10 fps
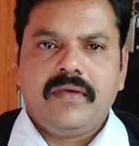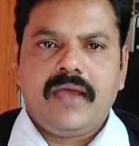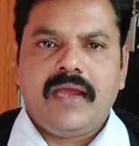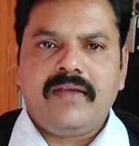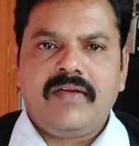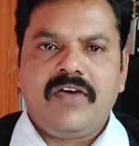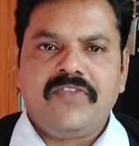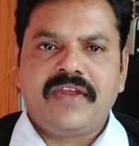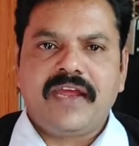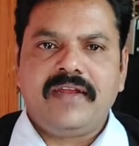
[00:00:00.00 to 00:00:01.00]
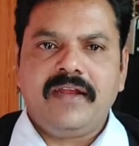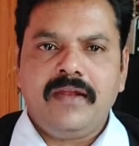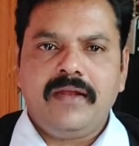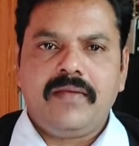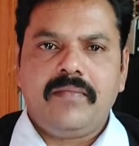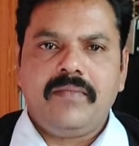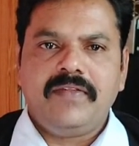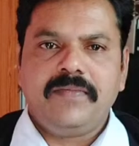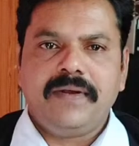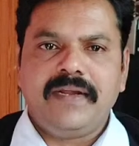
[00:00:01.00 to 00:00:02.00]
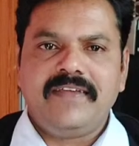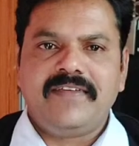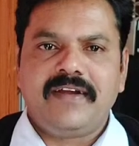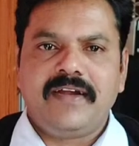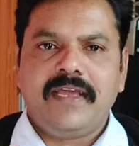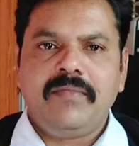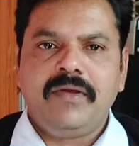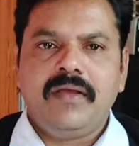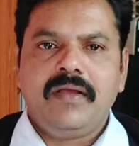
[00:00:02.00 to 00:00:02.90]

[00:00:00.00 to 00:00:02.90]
and cause title means petitioner name